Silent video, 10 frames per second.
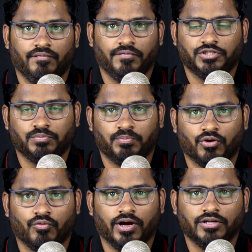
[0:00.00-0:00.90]
which
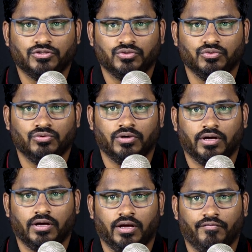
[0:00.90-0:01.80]
provides you
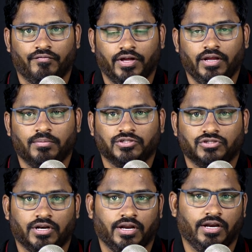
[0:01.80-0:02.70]
a very much
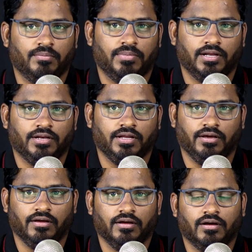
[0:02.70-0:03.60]

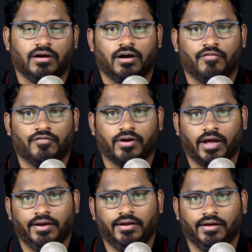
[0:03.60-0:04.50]
readability of
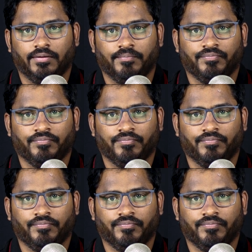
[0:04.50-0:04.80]
writing